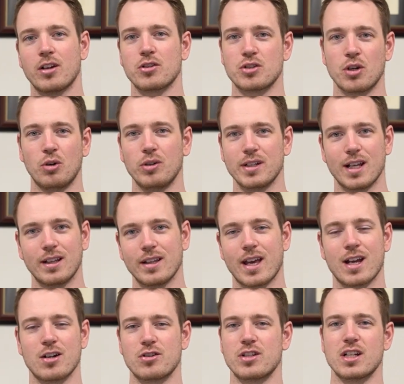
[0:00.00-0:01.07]
your total daily
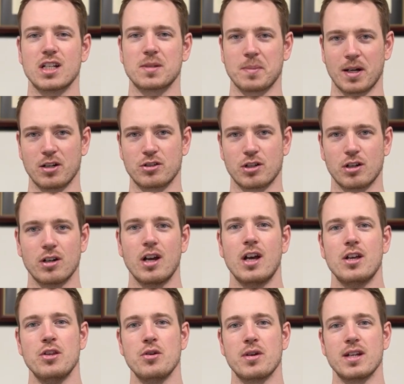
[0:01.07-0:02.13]
energy expenditure,
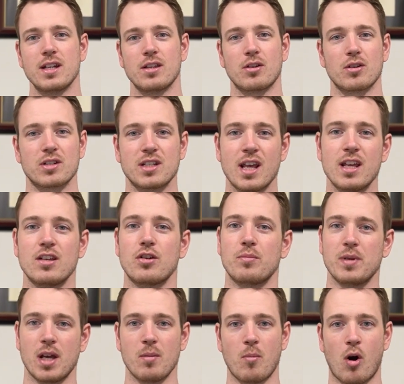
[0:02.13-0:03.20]
you can either take your
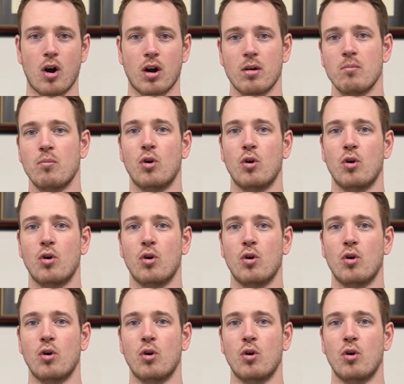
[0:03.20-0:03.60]
BMR,